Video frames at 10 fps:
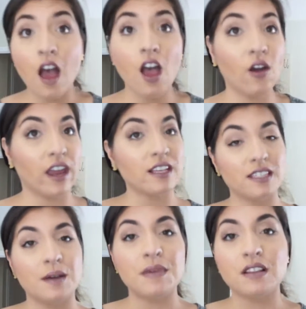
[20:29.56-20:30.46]
Okay,
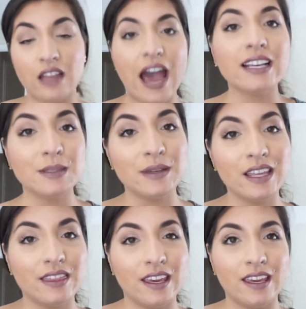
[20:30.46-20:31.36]
some last
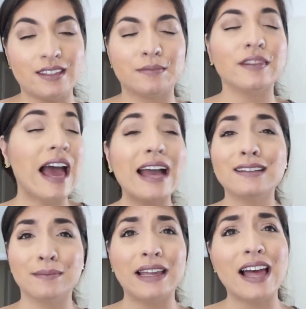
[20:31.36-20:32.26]
minute things,
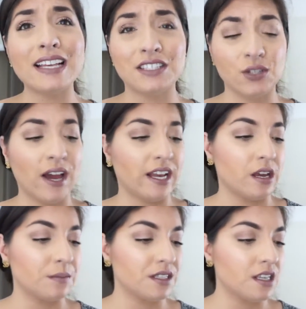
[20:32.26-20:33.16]
my last two
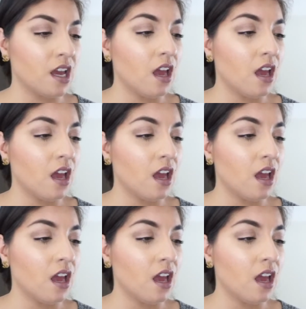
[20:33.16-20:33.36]
items.